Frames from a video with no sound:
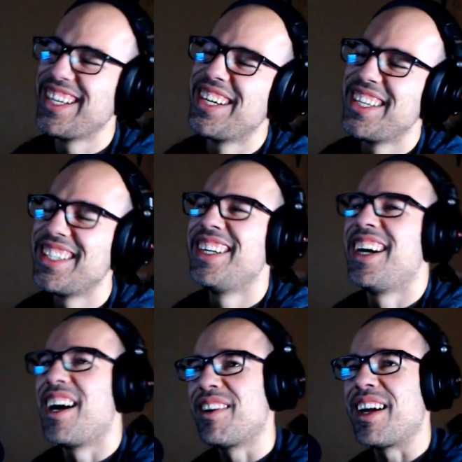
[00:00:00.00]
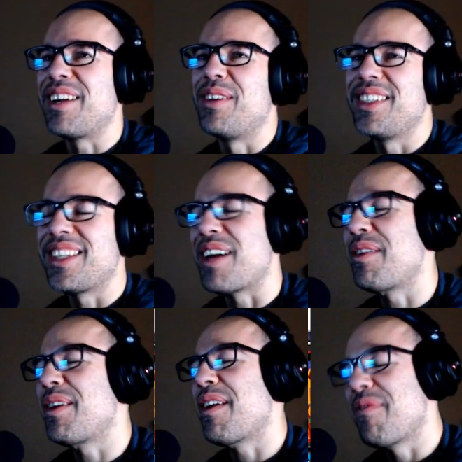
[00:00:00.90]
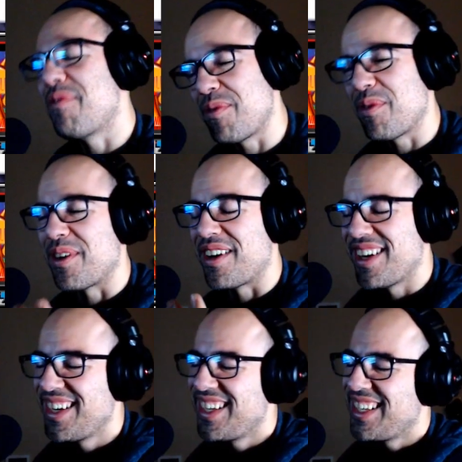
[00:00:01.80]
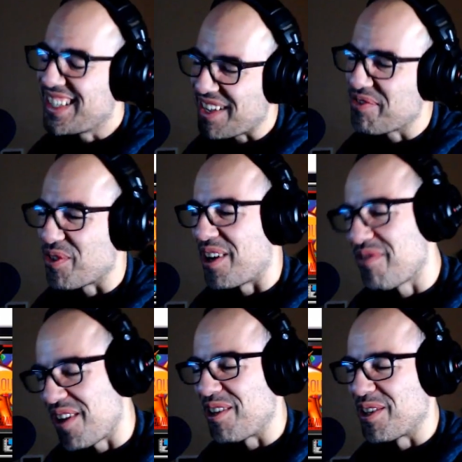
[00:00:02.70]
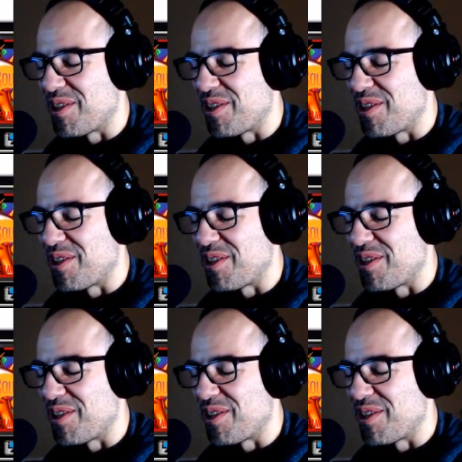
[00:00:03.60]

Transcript: All right, well, now we have 4 left for our follower goal.